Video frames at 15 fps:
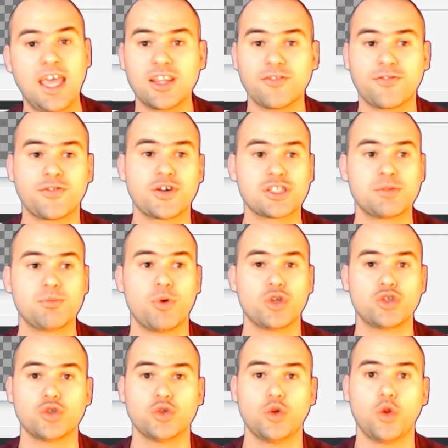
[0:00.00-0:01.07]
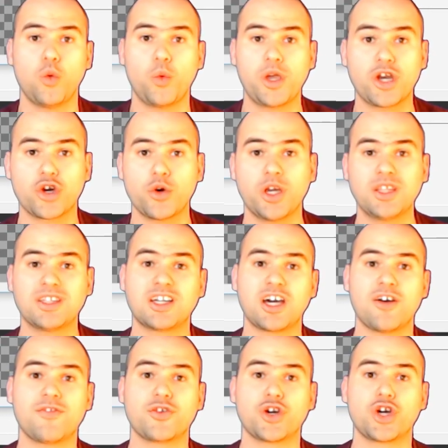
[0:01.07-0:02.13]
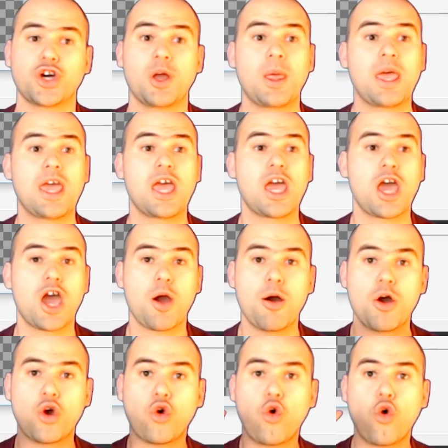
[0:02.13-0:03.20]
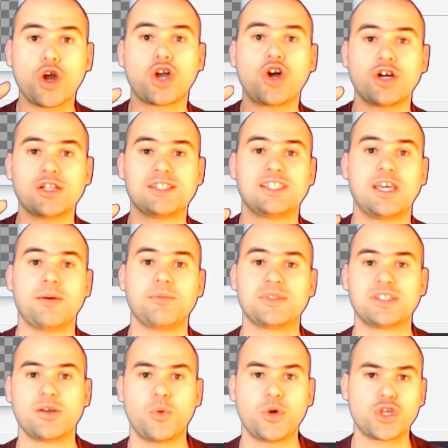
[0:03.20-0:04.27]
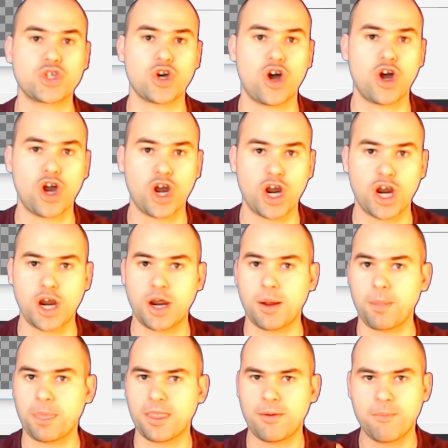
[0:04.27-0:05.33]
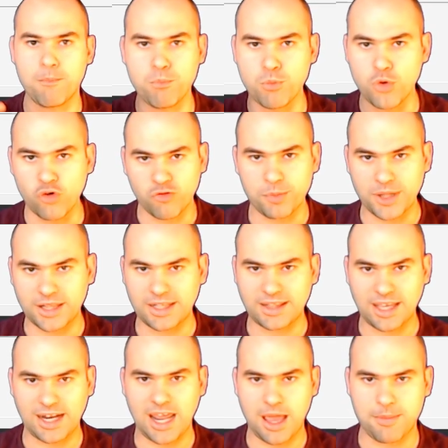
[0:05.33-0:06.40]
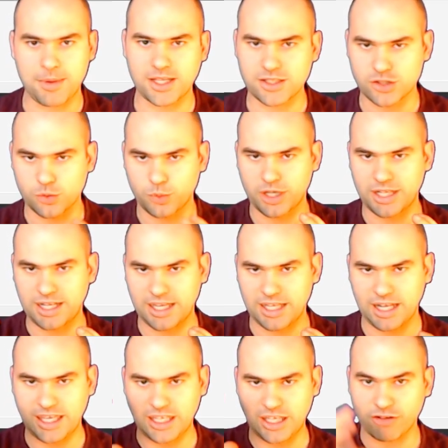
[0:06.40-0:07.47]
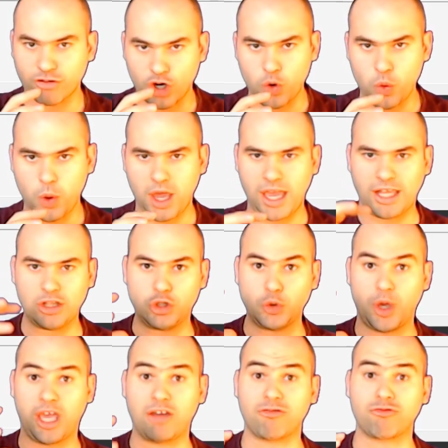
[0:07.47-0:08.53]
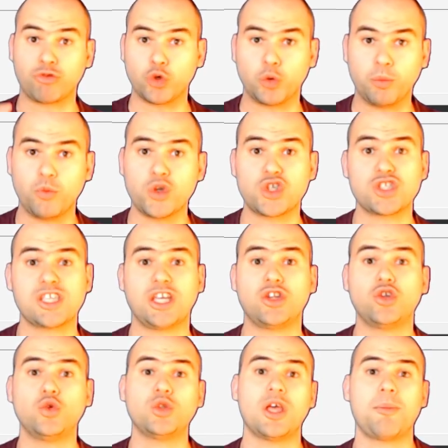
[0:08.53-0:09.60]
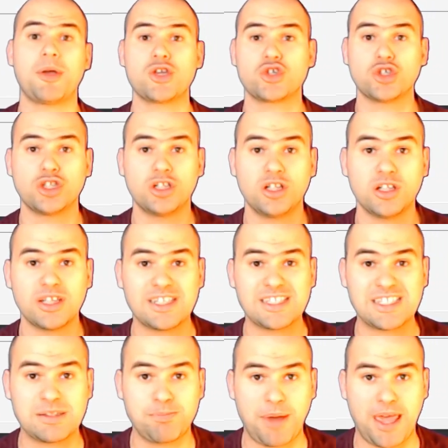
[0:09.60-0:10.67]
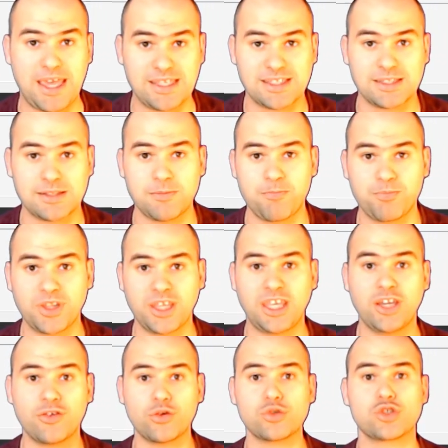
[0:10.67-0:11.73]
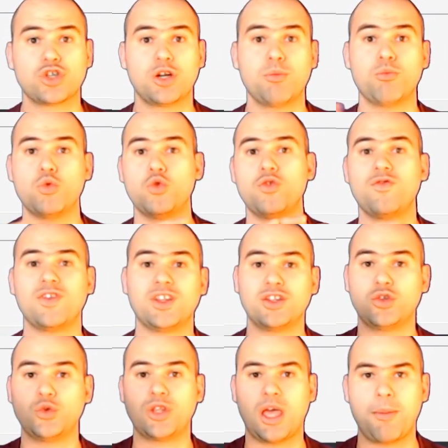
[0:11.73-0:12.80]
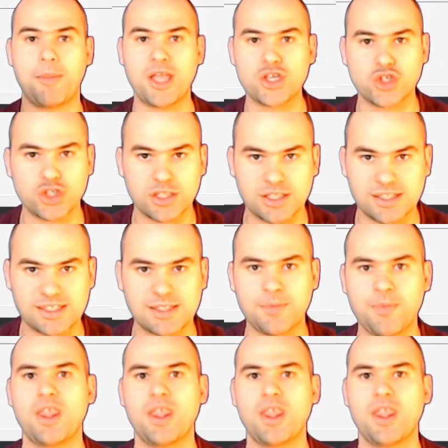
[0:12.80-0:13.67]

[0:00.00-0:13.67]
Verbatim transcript: the first module, we are going to cover core concepts, which are movement dynamics. So we're going to get a hero into a room, which is a two-dimensional space. The hero is going to move in two dimensions